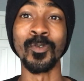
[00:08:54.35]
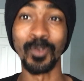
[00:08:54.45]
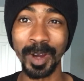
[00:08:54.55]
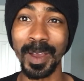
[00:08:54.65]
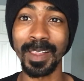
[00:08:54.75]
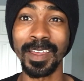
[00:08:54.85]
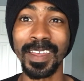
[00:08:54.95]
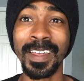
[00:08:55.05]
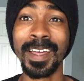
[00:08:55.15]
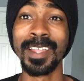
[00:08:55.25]

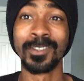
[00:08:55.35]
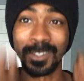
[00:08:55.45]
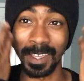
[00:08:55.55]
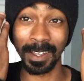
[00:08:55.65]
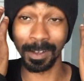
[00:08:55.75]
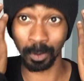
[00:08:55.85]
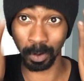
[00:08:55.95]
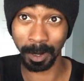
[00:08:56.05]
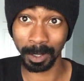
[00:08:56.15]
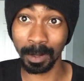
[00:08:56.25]
really take a
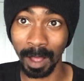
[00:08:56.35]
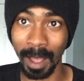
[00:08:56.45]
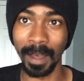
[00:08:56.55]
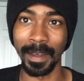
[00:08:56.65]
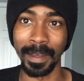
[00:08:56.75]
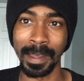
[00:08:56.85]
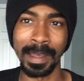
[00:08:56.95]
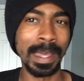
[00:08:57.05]
critical eye